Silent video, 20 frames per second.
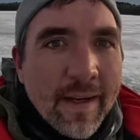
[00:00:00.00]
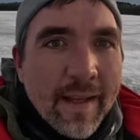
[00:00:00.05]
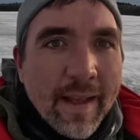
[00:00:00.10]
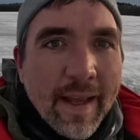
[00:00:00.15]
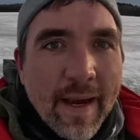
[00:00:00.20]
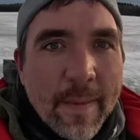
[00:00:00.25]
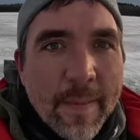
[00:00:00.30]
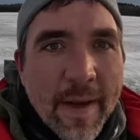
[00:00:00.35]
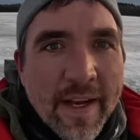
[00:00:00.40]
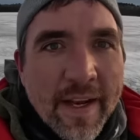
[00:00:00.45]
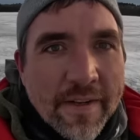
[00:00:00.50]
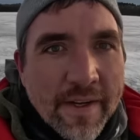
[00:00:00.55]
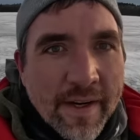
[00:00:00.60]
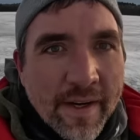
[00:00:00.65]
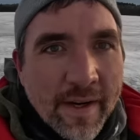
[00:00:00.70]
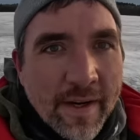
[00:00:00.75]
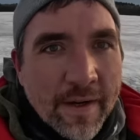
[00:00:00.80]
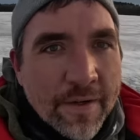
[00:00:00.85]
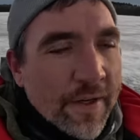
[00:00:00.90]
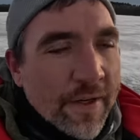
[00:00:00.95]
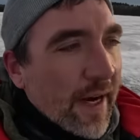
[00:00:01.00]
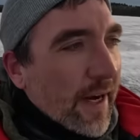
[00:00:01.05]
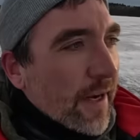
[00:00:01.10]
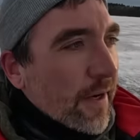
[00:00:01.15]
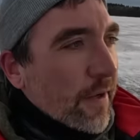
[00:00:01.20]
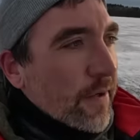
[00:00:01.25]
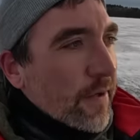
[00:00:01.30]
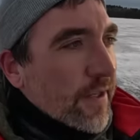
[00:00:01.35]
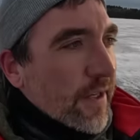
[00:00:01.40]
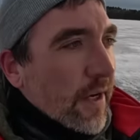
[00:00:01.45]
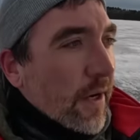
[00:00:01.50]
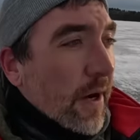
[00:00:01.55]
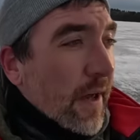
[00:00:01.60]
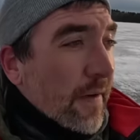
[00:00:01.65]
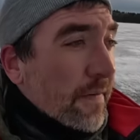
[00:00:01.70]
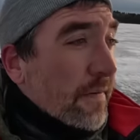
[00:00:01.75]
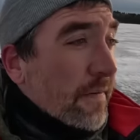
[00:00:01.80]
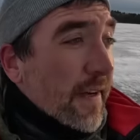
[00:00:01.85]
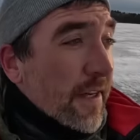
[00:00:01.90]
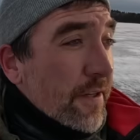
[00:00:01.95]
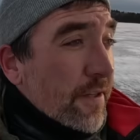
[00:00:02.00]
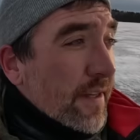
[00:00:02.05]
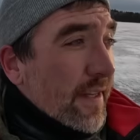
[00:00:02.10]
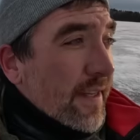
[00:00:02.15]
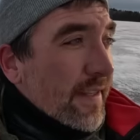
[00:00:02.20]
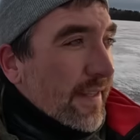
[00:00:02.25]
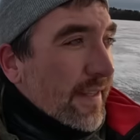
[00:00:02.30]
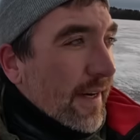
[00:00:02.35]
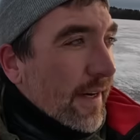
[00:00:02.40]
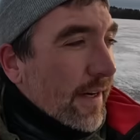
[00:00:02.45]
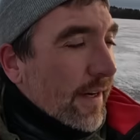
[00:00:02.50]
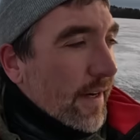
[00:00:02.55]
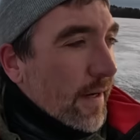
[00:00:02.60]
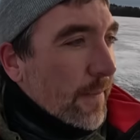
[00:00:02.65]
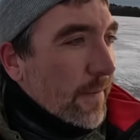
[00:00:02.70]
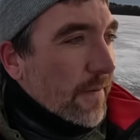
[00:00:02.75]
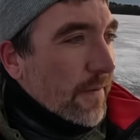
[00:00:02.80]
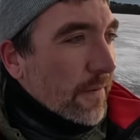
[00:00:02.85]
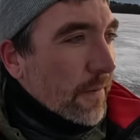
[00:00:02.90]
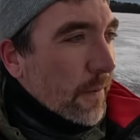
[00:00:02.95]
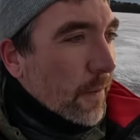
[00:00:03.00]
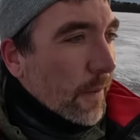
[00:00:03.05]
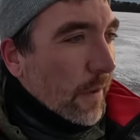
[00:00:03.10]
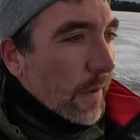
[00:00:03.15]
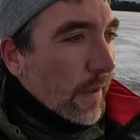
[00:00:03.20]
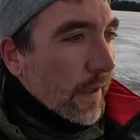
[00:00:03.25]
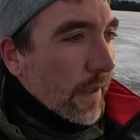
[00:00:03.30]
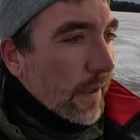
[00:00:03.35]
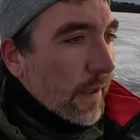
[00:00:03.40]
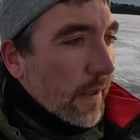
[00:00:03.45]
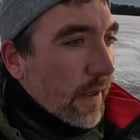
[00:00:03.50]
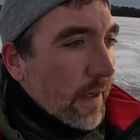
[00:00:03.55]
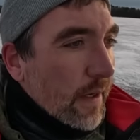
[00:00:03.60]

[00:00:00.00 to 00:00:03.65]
Like I mentioned, I'm going to try a new zone. I fished this area before